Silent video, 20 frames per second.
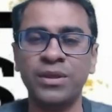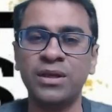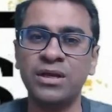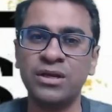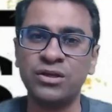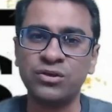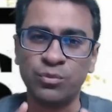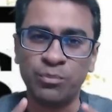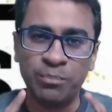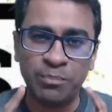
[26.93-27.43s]

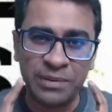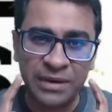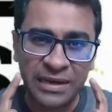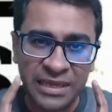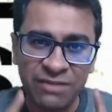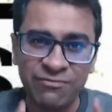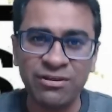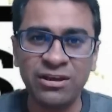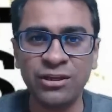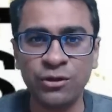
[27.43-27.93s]
So believe
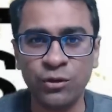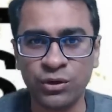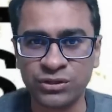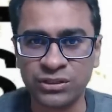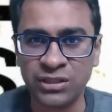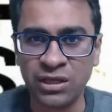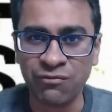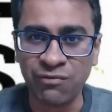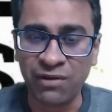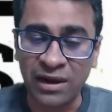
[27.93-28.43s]
in
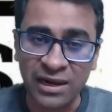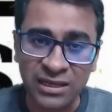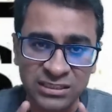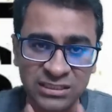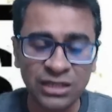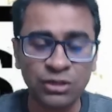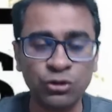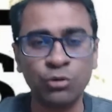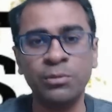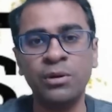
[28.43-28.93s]
yourself and listen
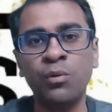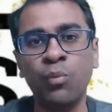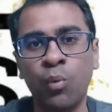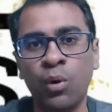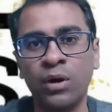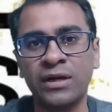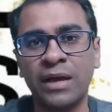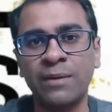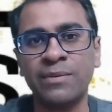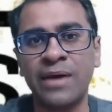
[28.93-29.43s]
to me what
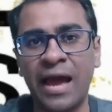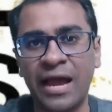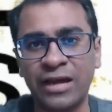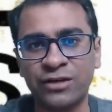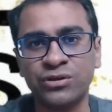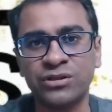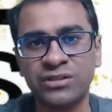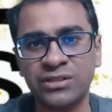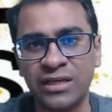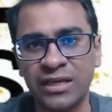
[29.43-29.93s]
I'm actually
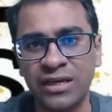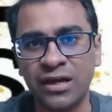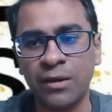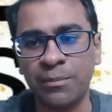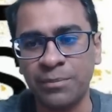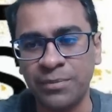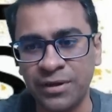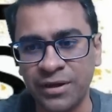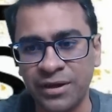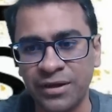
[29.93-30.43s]
saying up
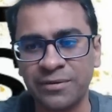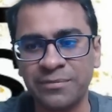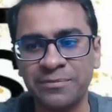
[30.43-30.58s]
here.